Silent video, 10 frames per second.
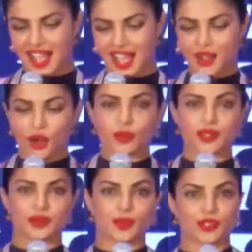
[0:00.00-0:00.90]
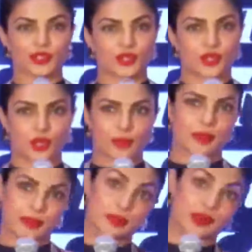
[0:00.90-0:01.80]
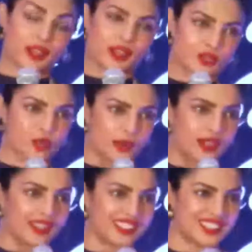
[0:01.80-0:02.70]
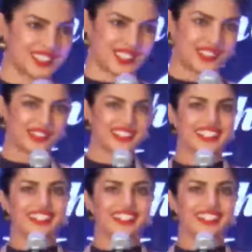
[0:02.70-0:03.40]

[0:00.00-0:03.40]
I always wanted to grow up and be Priyanka Chopra.